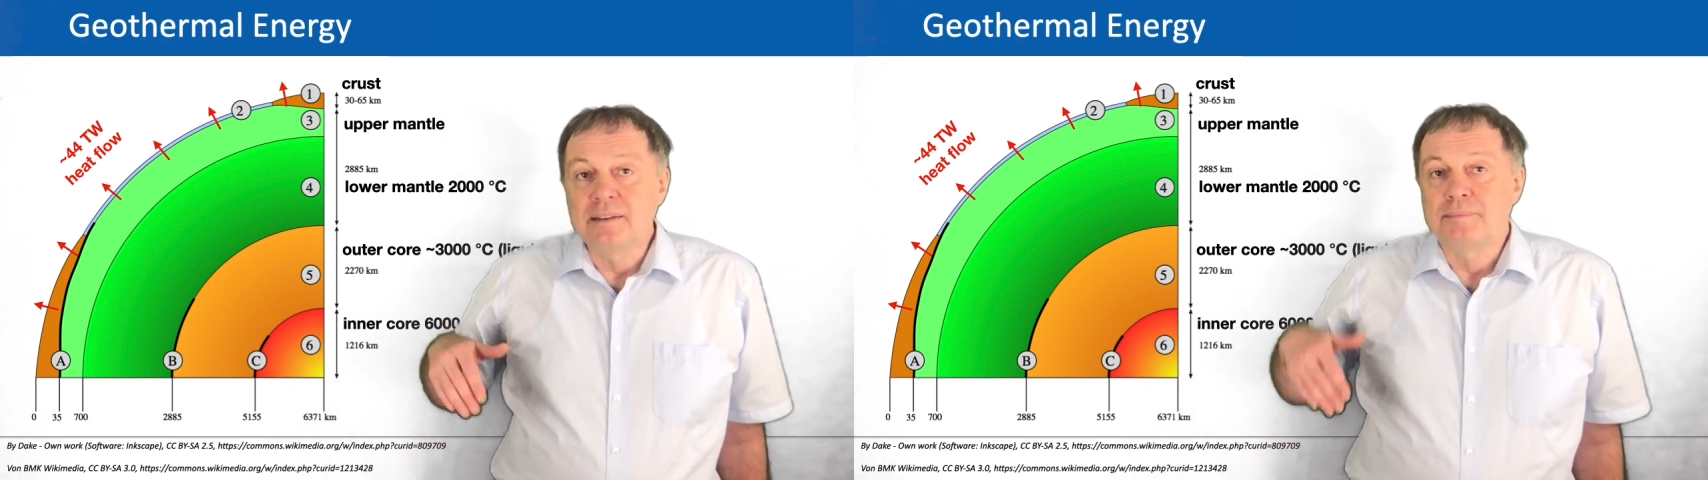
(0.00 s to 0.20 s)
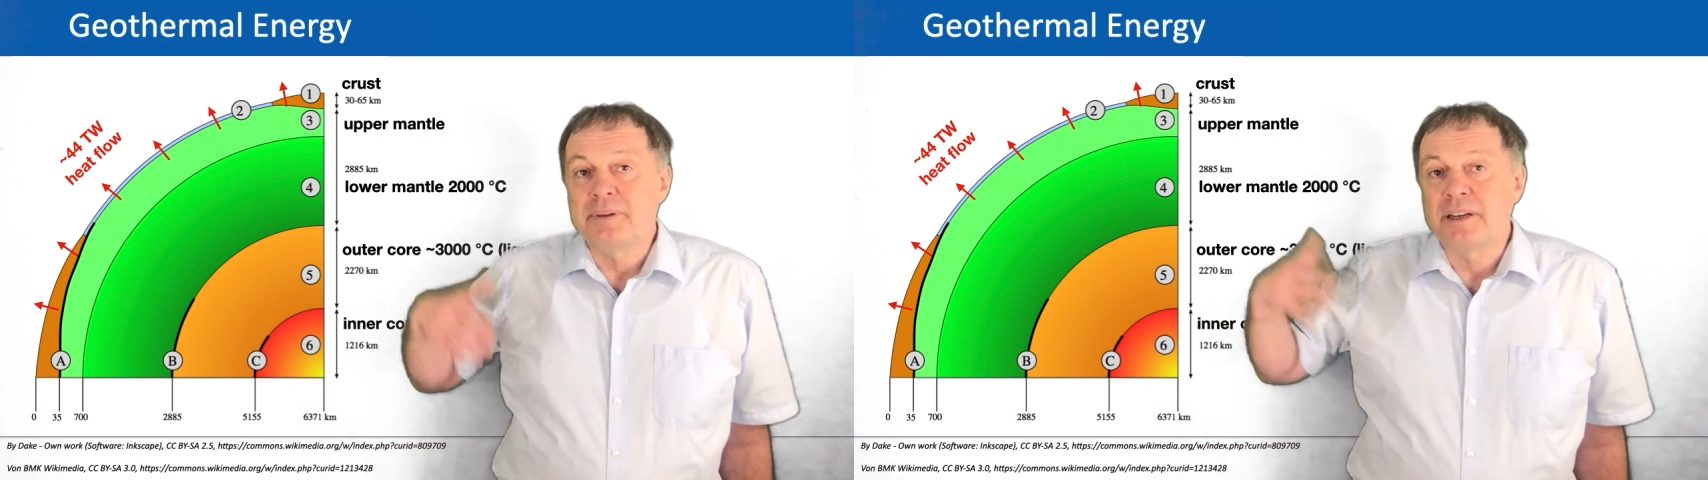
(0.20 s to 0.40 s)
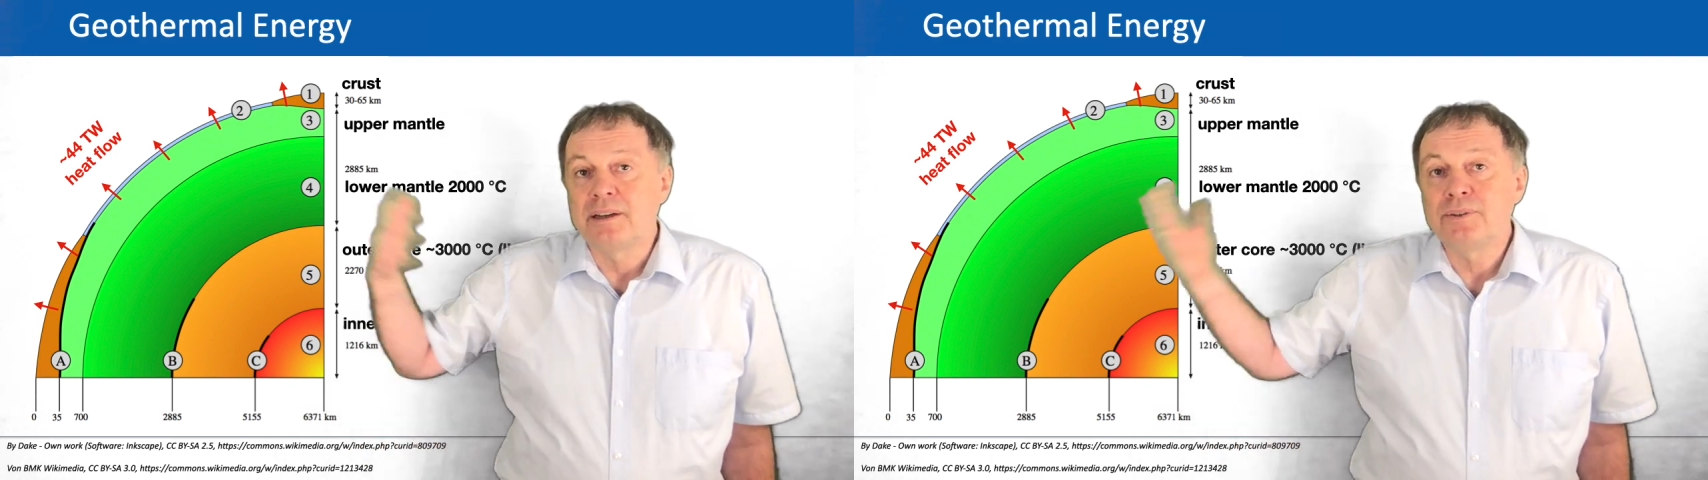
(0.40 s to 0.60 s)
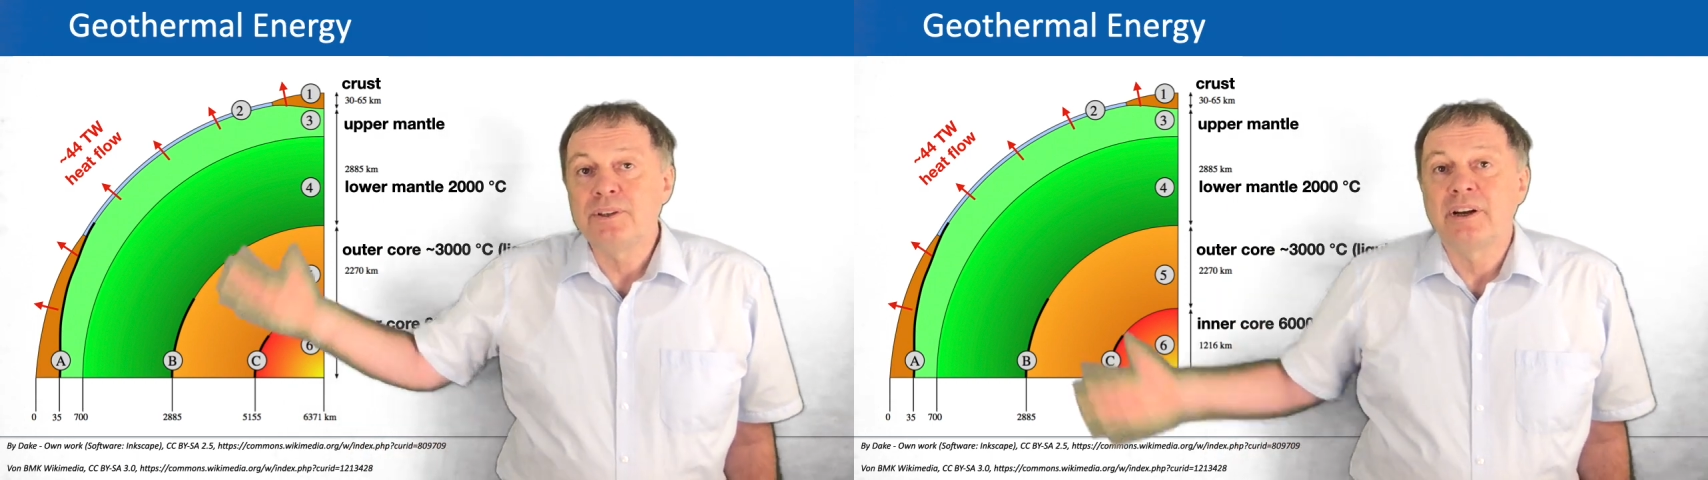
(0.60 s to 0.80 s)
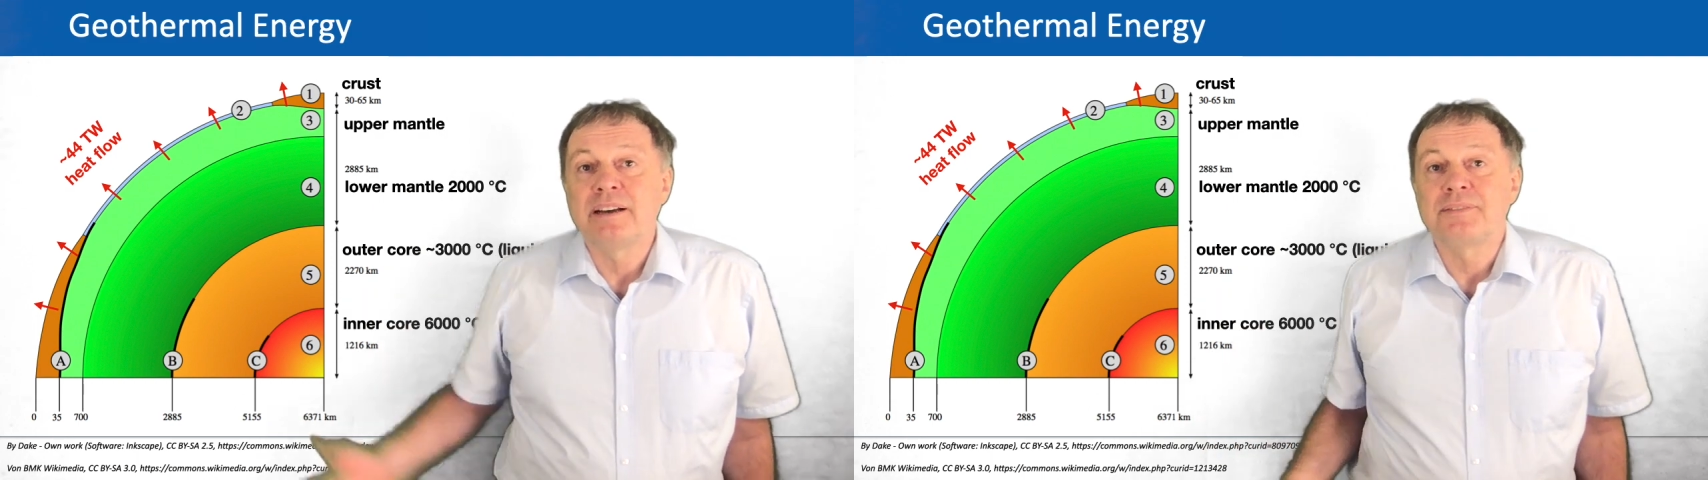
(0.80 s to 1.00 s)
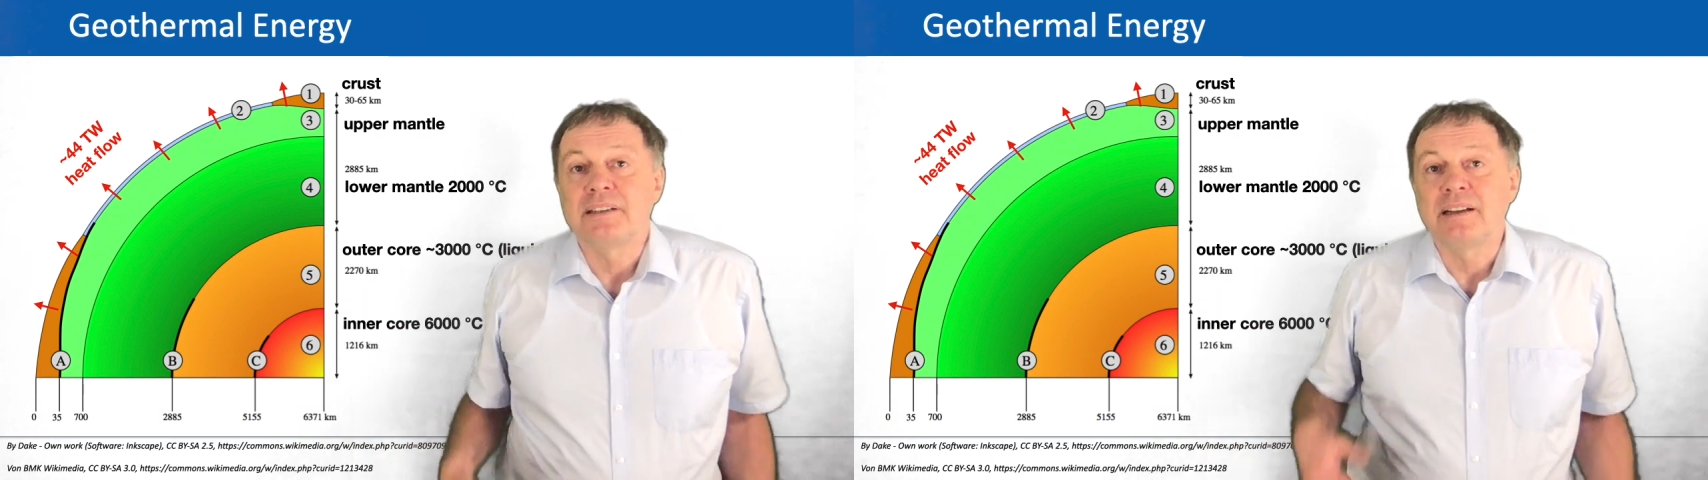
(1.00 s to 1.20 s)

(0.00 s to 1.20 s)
Below you have the